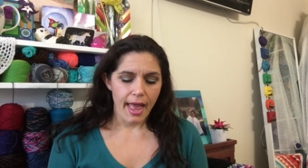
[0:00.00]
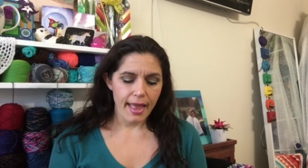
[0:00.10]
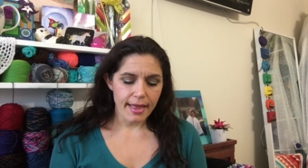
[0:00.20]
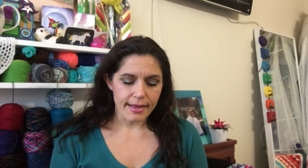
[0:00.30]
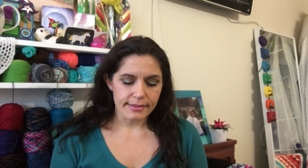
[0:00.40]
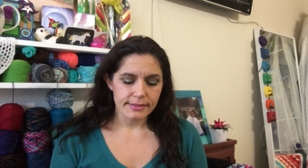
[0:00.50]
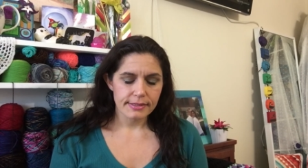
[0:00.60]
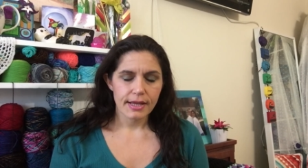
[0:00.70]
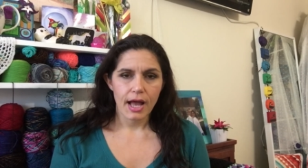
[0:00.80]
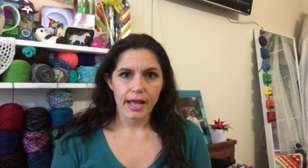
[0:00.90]

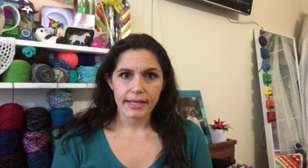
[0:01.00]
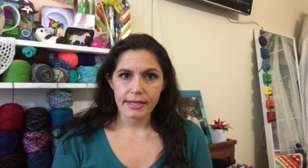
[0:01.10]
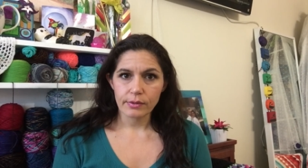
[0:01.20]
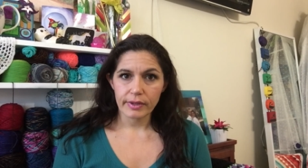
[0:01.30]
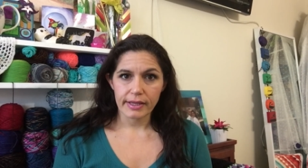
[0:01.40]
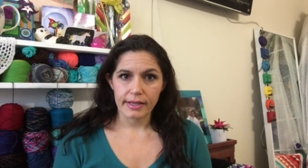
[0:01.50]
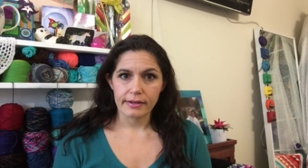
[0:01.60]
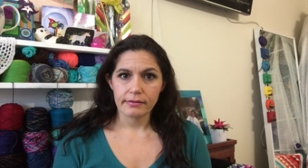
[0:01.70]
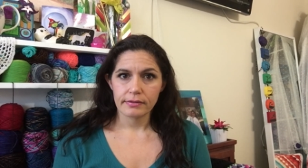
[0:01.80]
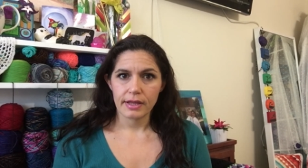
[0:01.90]
And I go
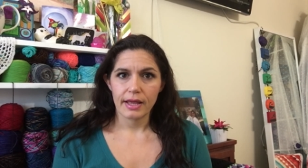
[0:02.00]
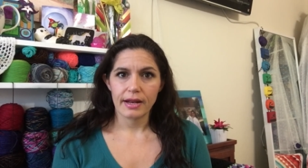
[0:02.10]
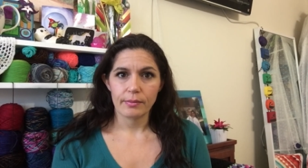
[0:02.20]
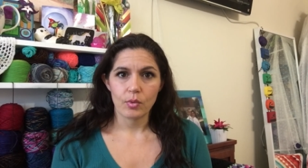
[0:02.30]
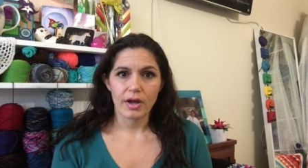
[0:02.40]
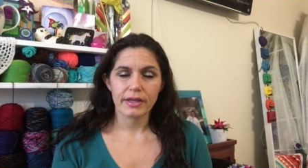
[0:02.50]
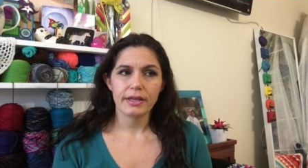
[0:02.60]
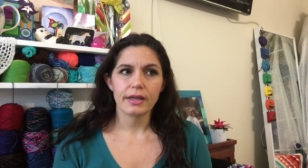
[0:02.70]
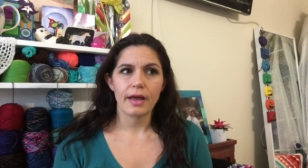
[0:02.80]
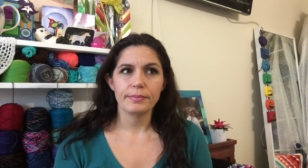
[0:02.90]
in and I'm
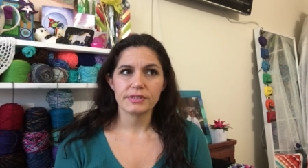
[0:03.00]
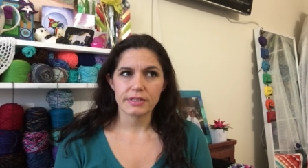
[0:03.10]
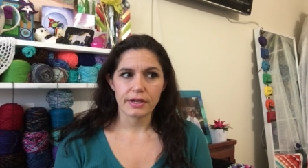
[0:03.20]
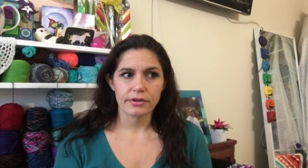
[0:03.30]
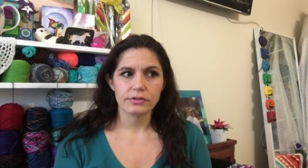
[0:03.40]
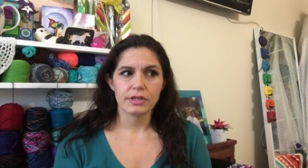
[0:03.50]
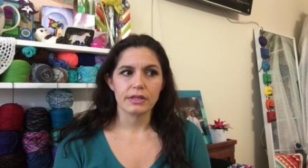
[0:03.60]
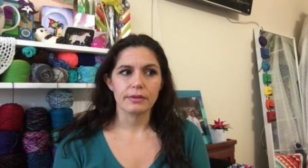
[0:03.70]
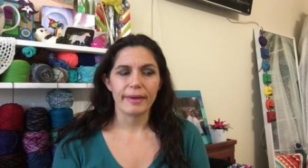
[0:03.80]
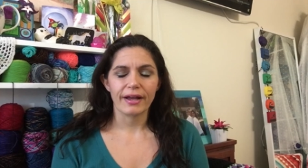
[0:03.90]
walking upstairs
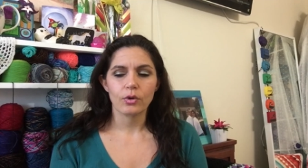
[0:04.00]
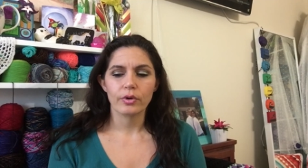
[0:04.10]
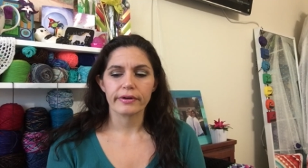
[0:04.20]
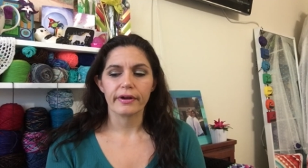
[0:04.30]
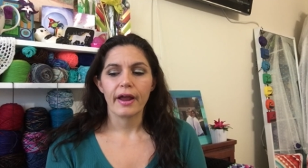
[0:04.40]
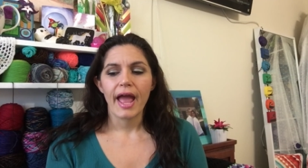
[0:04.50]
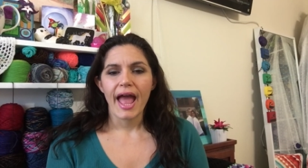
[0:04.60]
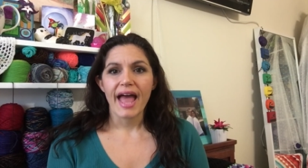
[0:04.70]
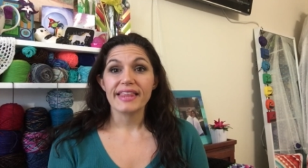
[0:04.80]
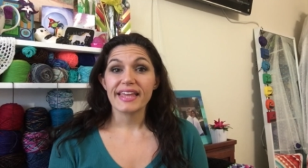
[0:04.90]
in the back corner,
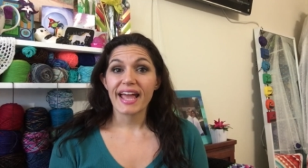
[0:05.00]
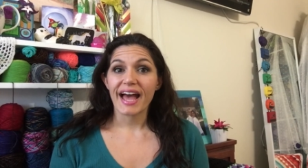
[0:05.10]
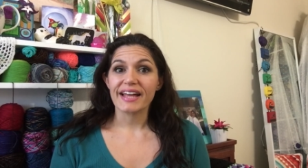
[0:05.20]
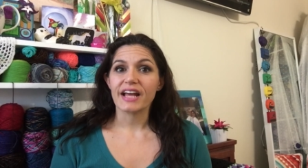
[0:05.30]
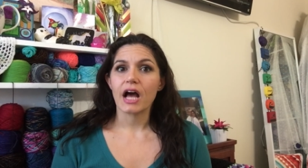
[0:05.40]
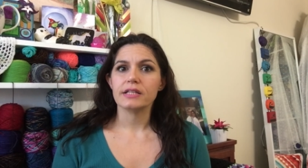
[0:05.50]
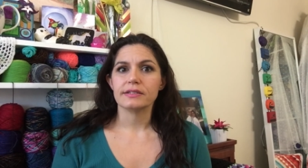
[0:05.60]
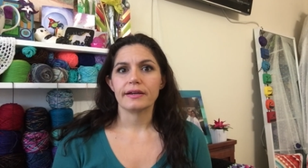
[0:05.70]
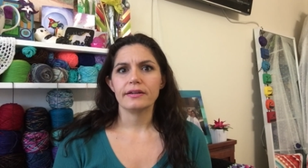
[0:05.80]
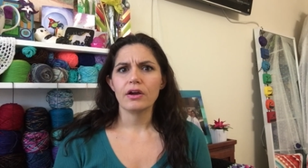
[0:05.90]
and they had
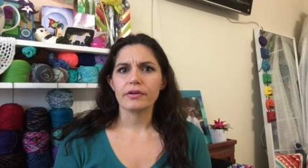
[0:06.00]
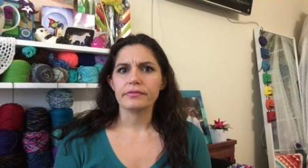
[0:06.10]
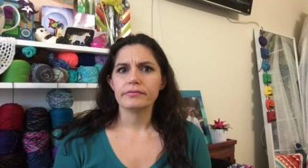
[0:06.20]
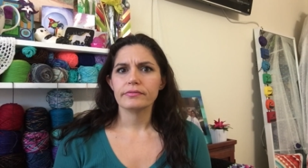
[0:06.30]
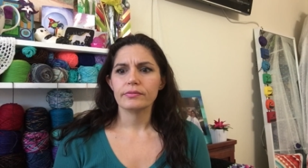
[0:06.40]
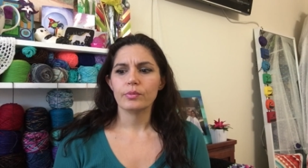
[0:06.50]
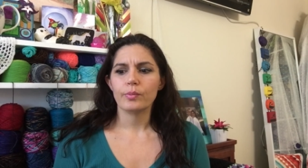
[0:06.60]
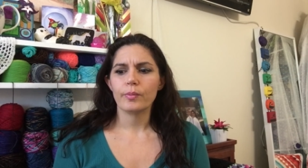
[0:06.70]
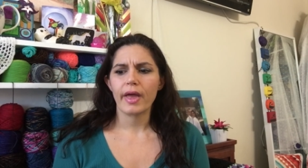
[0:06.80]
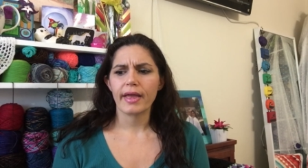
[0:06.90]
undyed yarn.
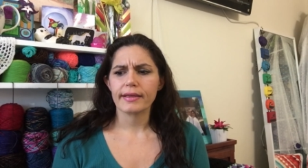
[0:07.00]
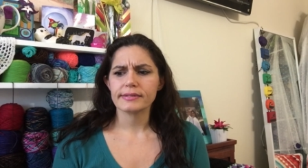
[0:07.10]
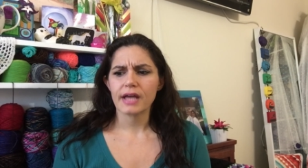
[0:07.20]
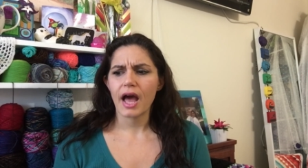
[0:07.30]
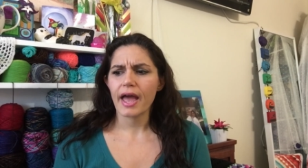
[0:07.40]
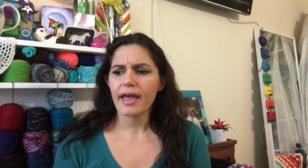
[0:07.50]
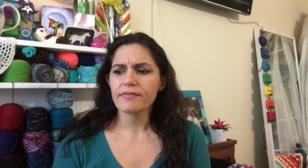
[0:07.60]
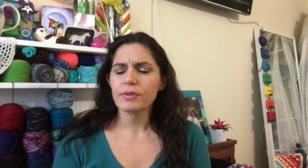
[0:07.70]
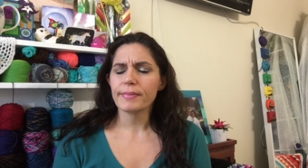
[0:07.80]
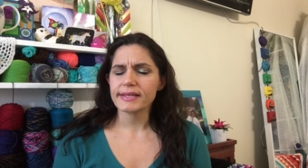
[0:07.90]
And I
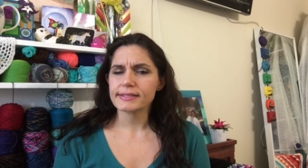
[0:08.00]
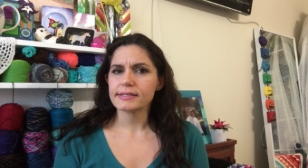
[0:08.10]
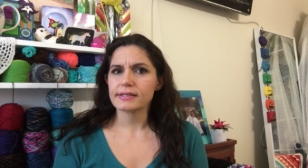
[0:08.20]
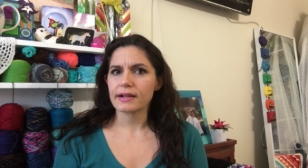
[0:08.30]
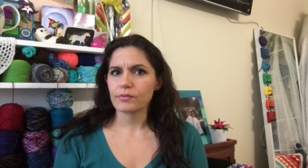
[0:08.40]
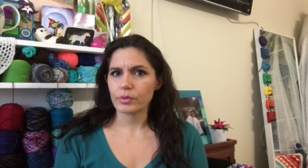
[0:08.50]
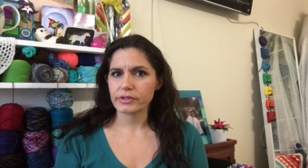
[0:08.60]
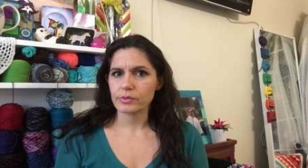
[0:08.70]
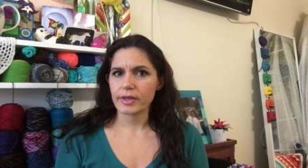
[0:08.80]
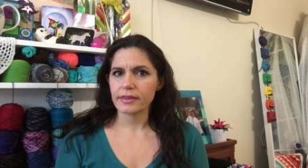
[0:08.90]
have the bases that I've
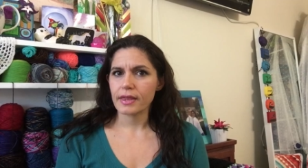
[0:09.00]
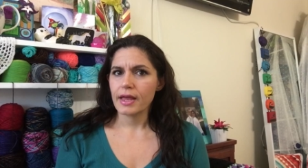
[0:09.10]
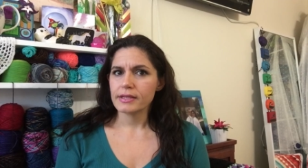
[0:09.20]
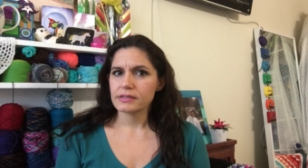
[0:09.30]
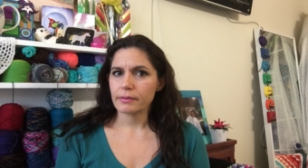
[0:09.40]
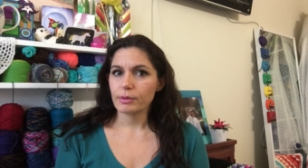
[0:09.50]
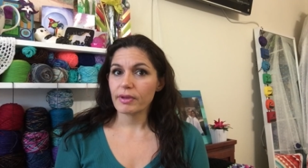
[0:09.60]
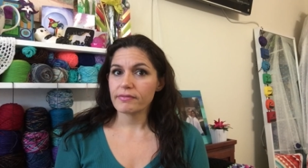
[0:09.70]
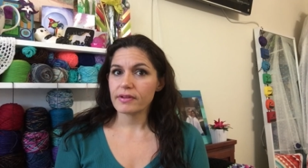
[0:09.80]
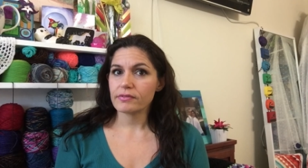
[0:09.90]
worked with. Some are
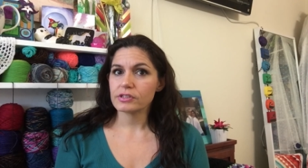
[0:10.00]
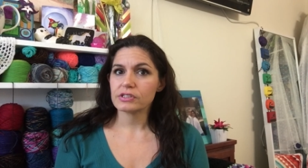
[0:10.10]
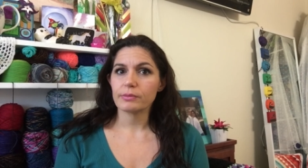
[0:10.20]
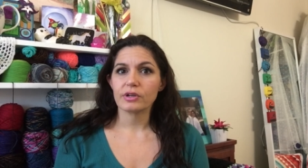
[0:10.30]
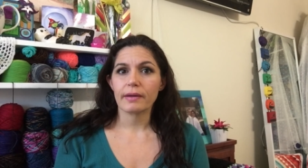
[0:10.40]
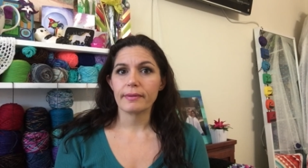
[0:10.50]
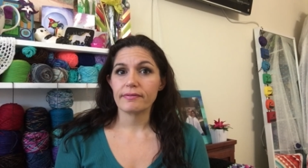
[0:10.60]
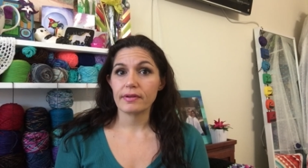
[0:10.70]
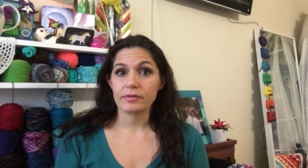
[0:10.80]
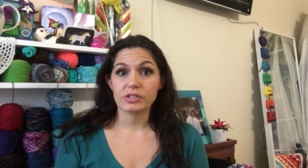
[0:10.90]
my favorites, some are not my
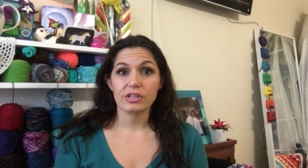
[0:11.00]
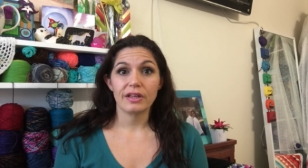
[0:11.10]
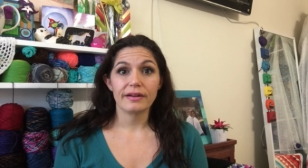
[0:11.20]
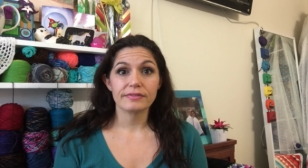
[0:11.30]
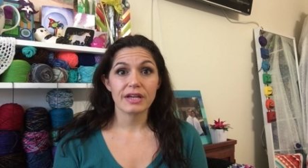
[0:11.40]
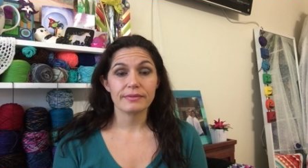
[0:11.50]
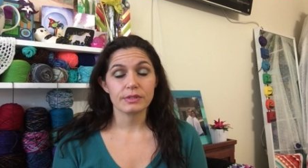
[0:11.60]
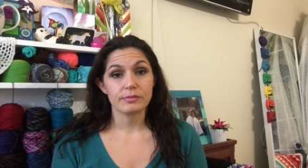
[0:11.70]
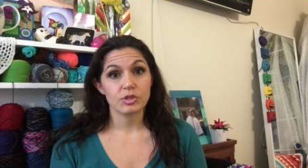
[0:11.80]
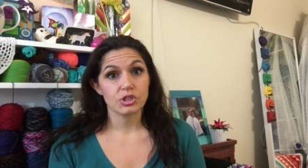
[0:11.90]
favorites. A lot of
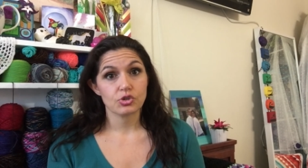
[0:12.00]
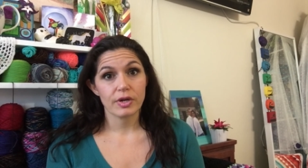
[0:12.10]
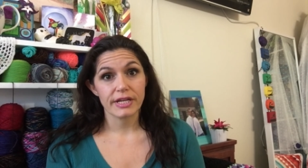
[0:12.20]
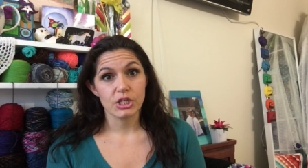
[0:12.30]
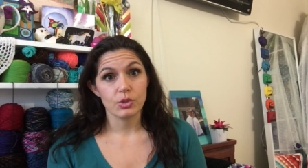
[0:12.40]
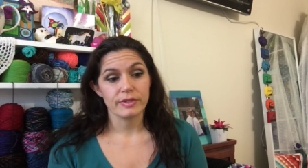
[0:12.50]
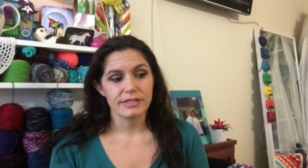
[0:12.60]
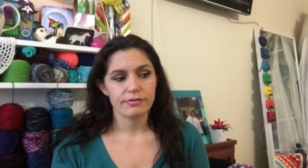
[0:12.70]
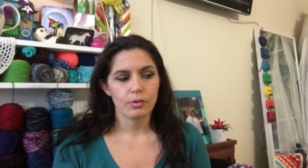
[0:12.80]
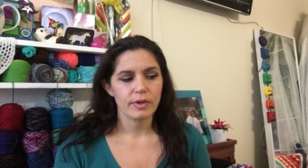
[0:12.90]
times I'm just trying new and
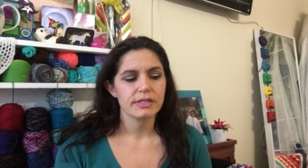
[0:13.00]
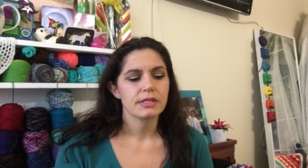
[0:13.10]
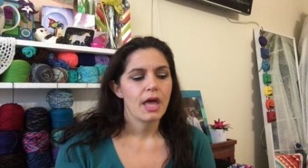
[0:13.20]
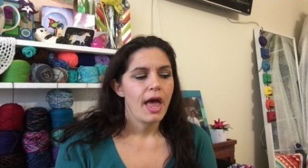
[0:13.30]
different ones.